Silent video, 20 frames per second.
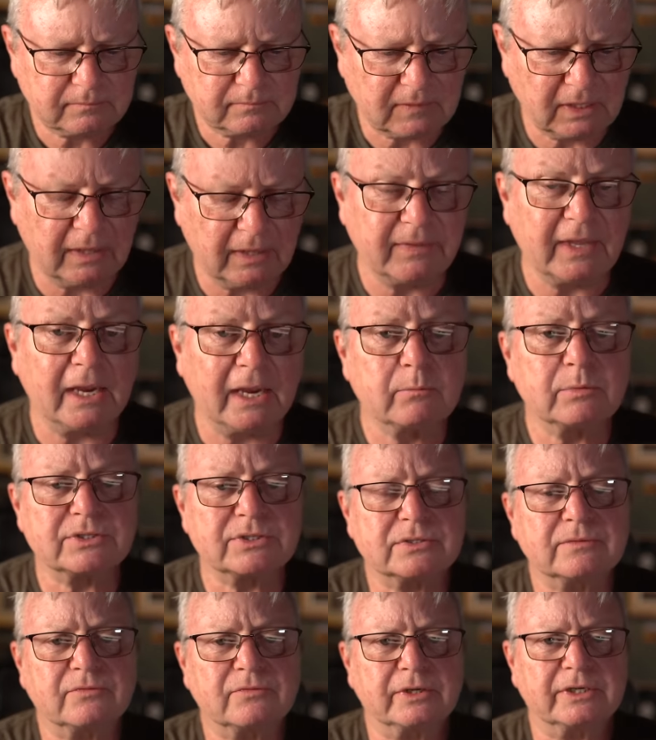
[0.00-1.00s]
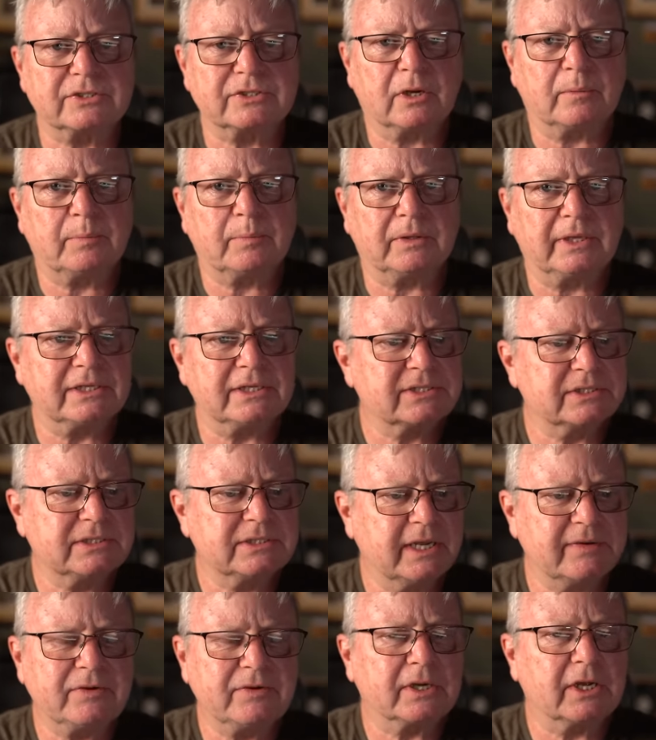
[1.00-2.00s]
And that was, for example, that's
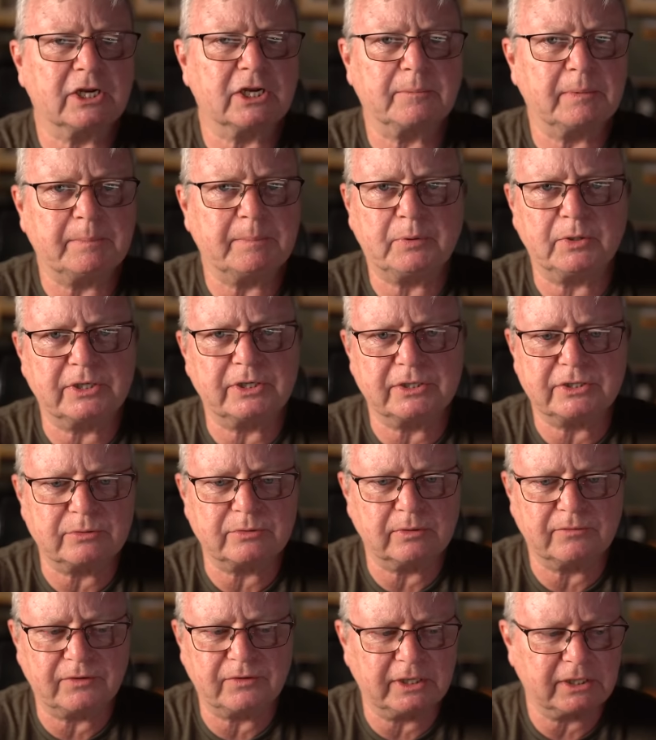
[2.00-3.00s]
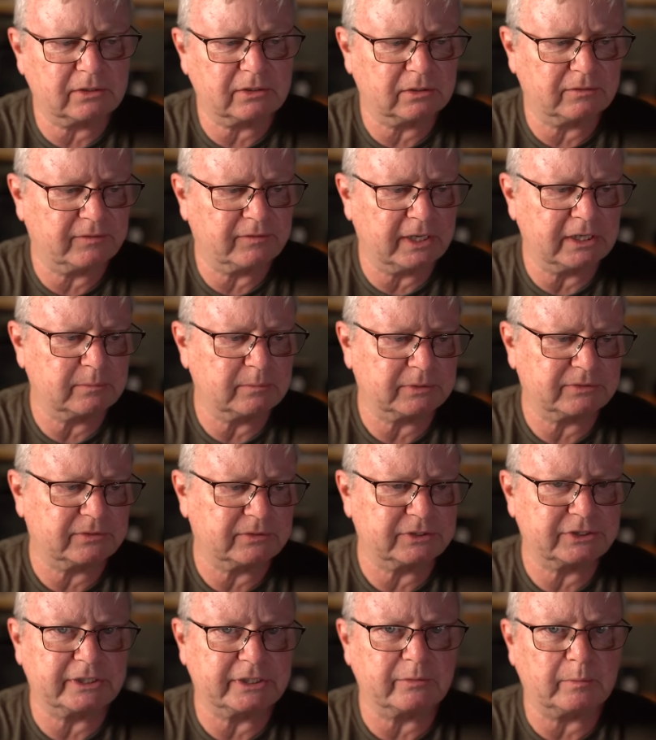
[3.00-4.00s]
never going to be put into a vehicle available to the
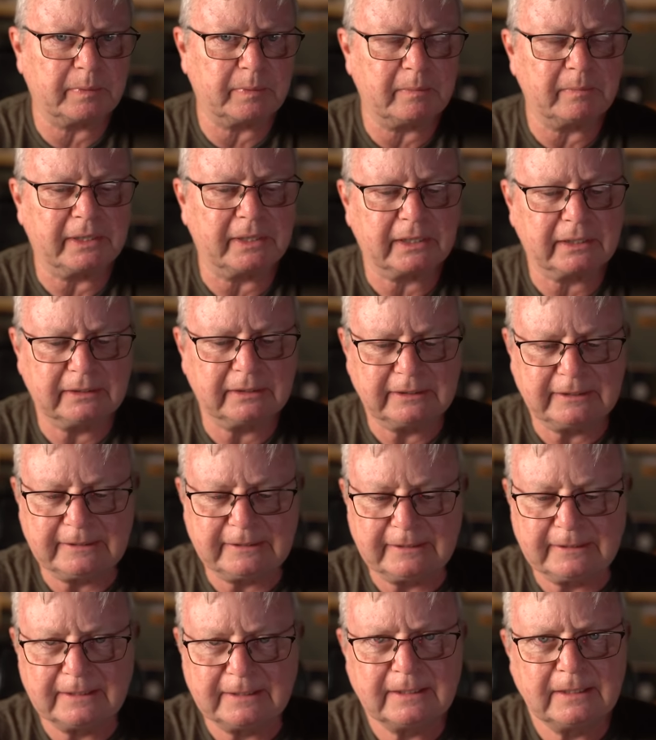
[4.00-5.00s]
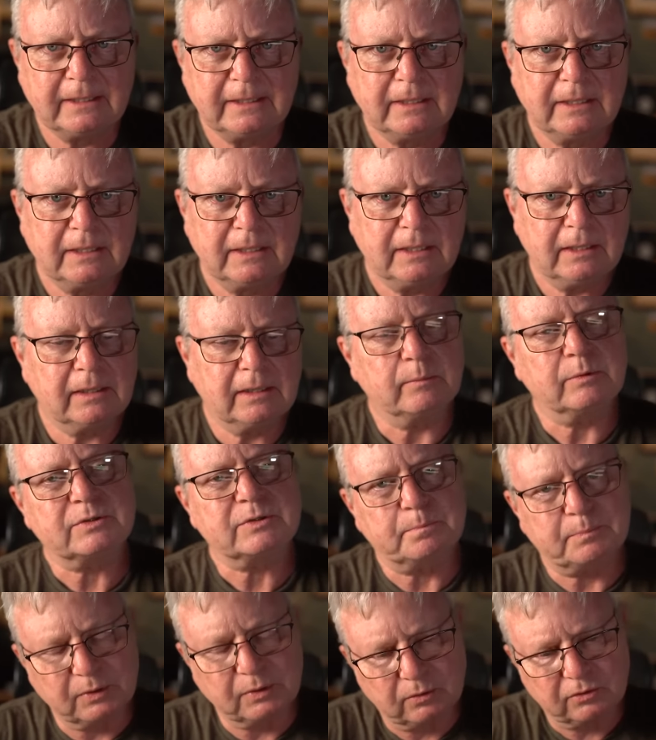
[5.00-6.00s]
general public. It was
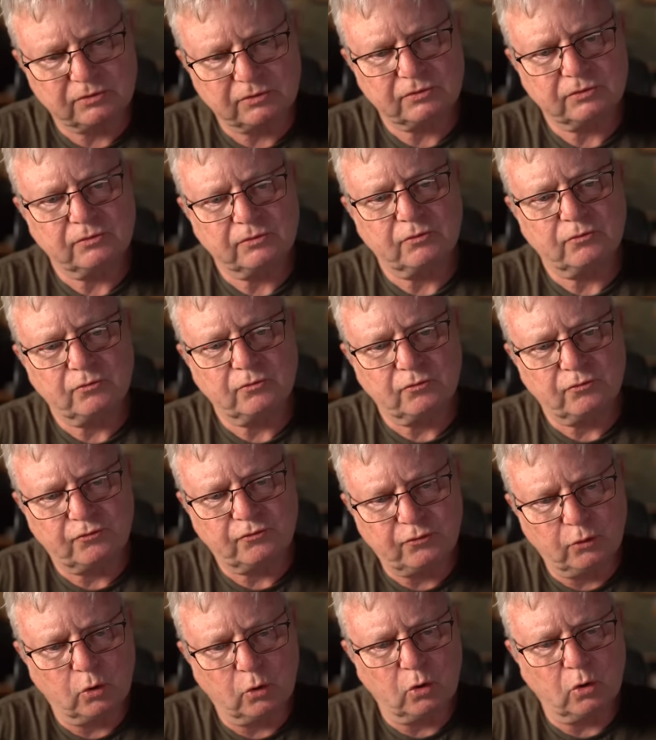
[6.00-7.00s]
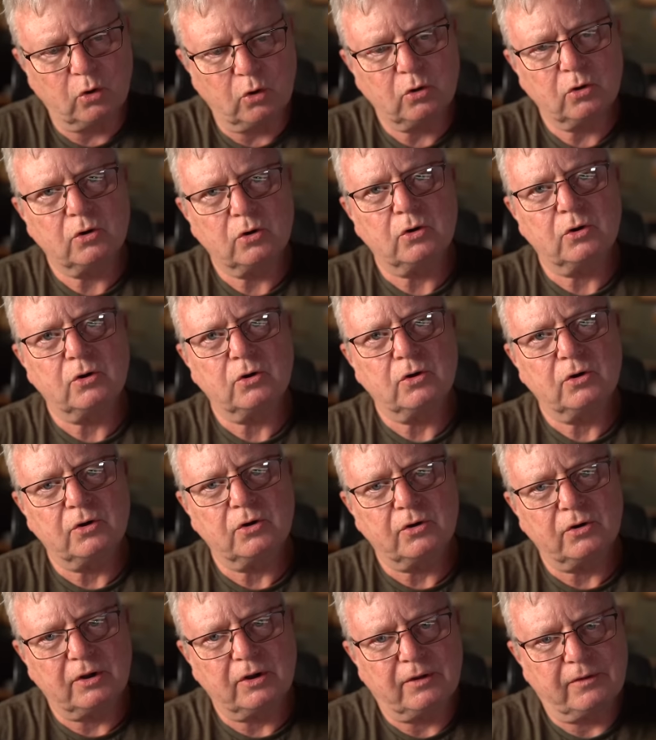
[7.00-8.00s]
built for
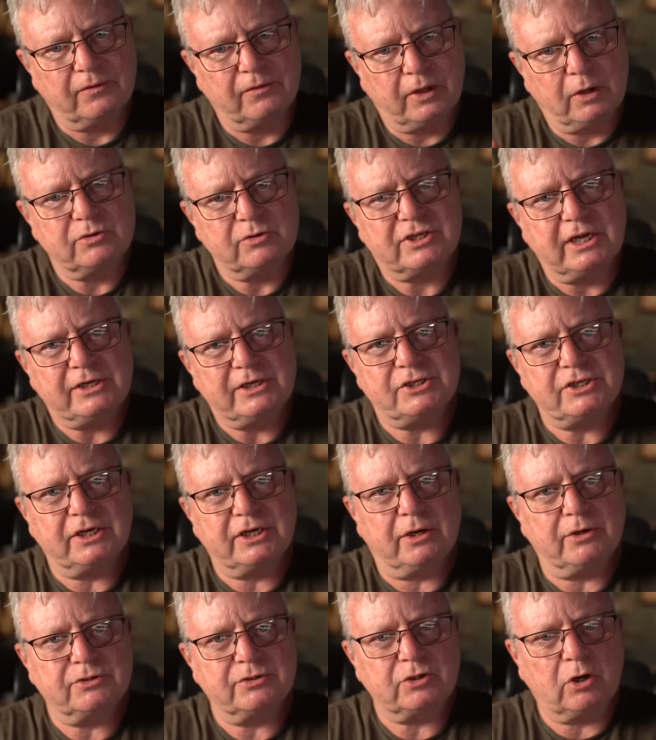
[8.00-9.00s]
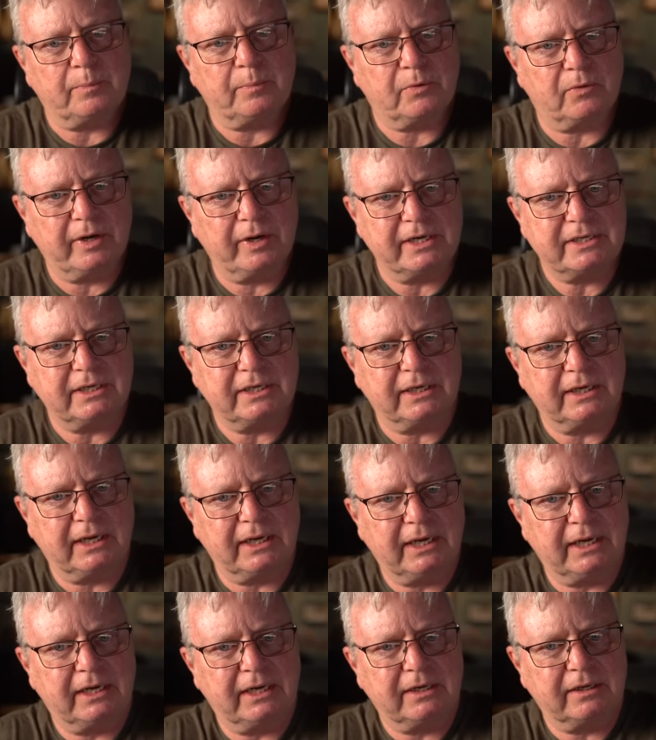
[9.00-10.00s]
those N G Os operating
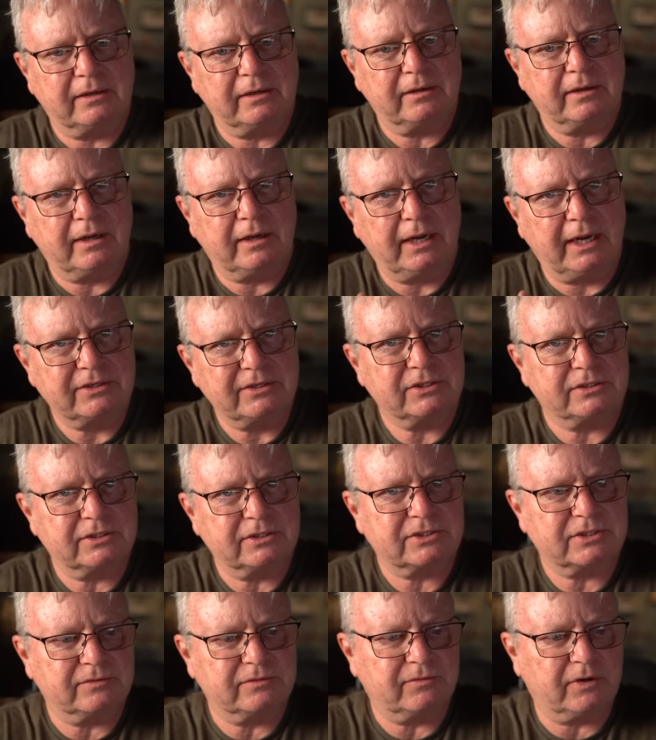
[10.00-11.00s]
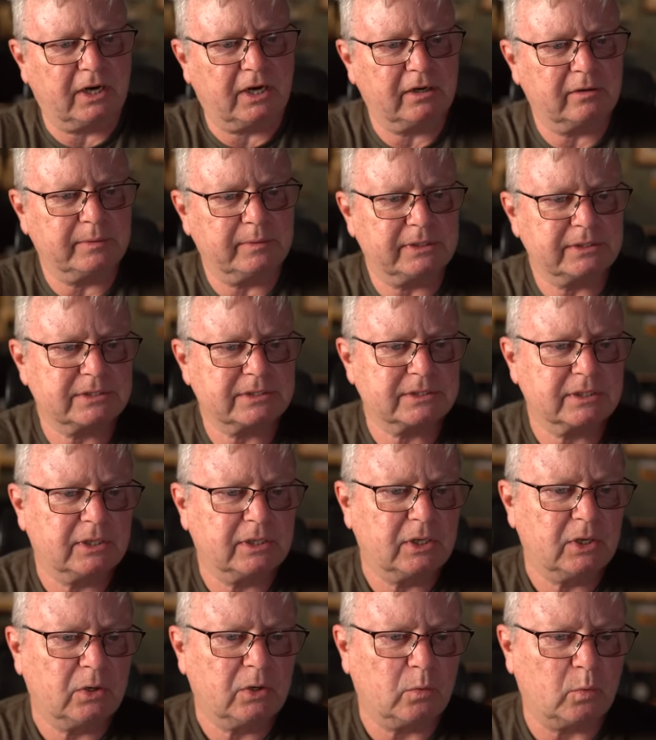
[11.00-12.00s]
in hazardous environments
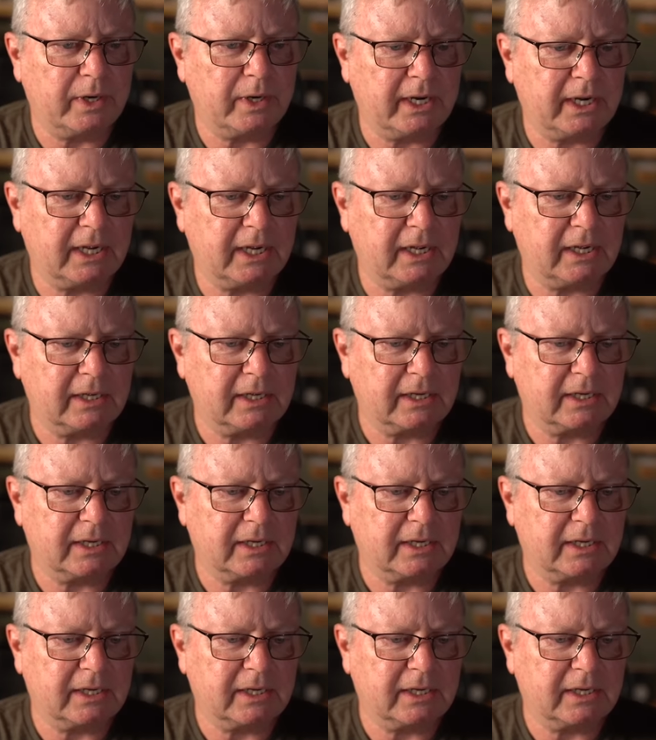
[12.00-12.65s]
where